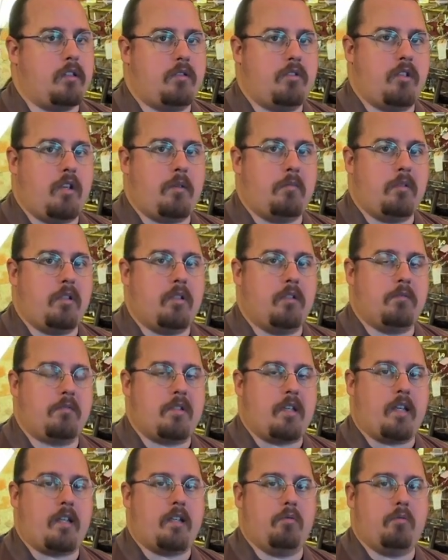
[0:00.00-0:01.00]
German
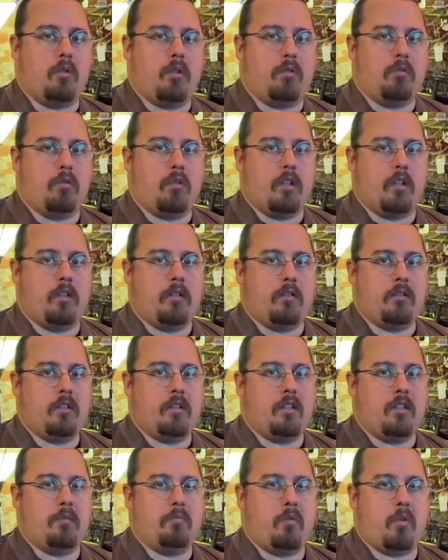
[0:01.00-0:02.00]
Second World War
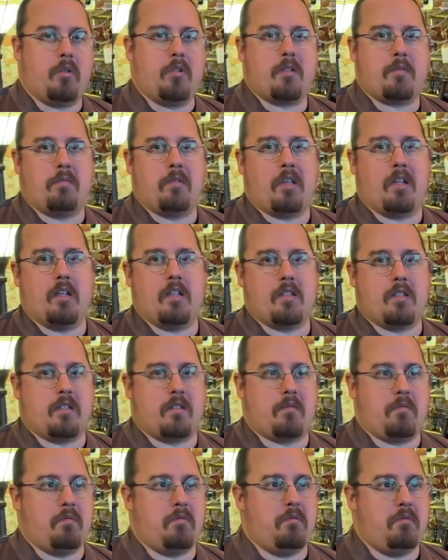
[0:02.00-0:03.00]
models
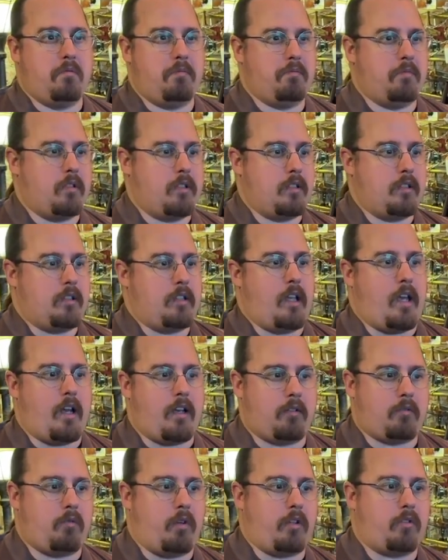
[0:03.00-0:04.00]
because they are
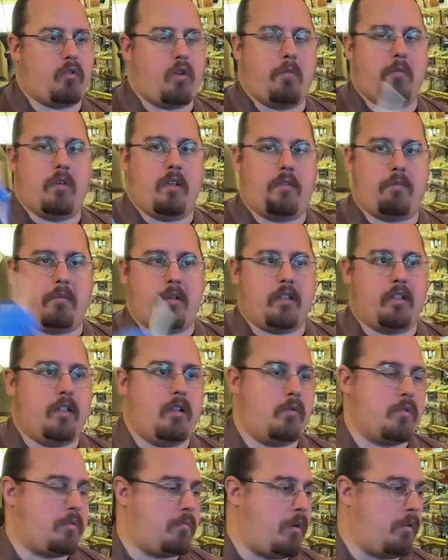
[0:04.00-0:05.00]
quite common, everybody
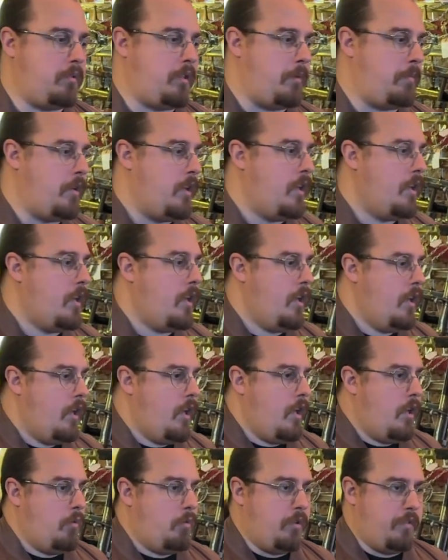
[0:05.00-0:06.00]
knows about them.
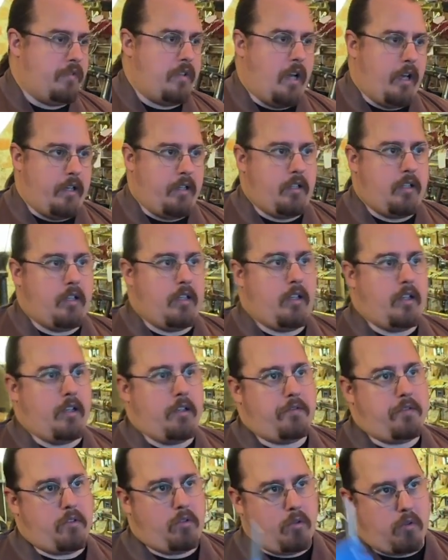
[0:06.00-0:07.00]
We've done a
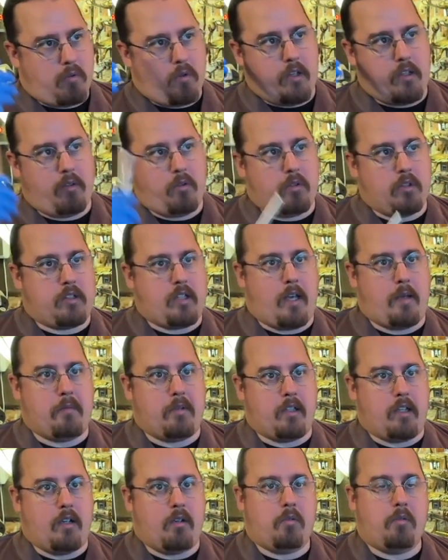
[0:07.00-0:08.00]
video quite a long time
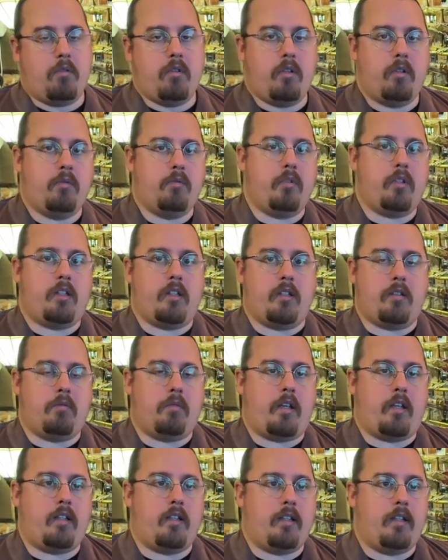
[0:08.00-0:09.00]
ago when
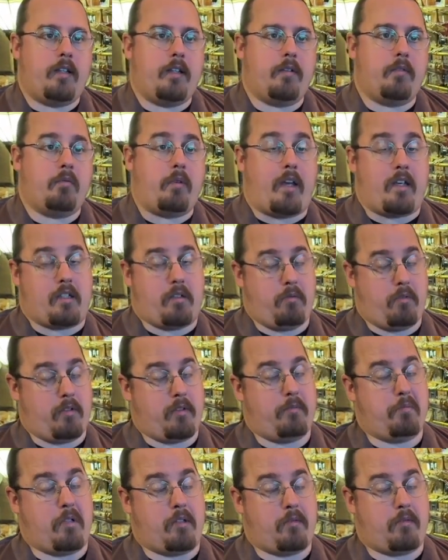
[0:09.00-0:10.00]
we actually were
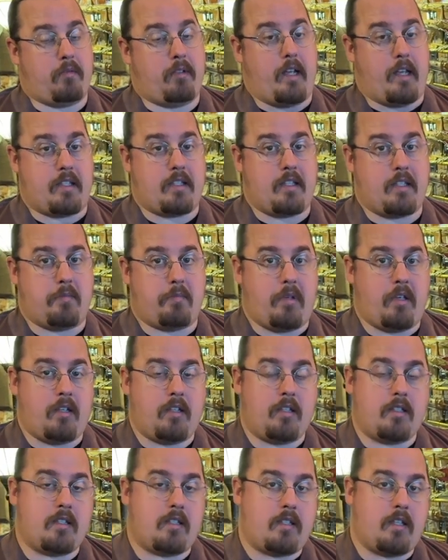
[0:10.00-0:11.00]
a bit less
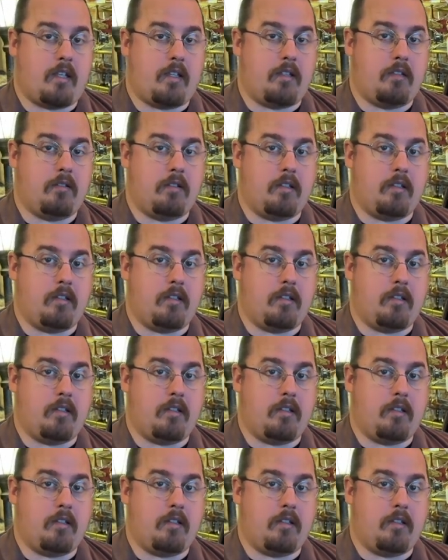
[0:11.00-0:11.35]
experienced and